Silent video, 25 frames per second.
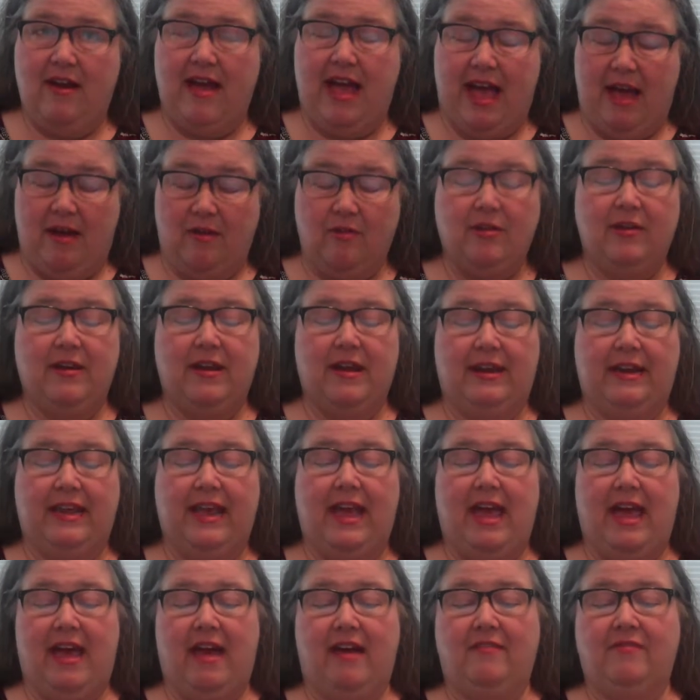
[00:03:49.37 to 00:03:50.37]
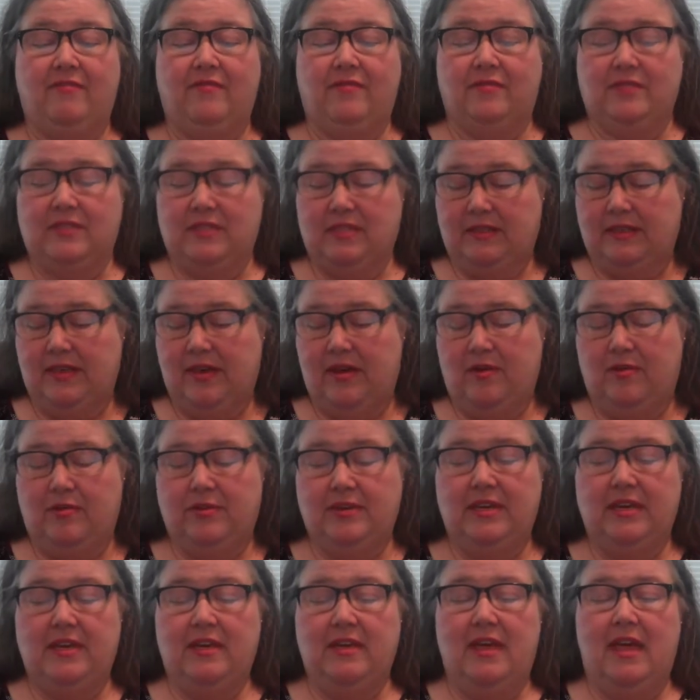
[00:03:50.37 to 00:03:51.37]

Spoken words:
hour and a half to load.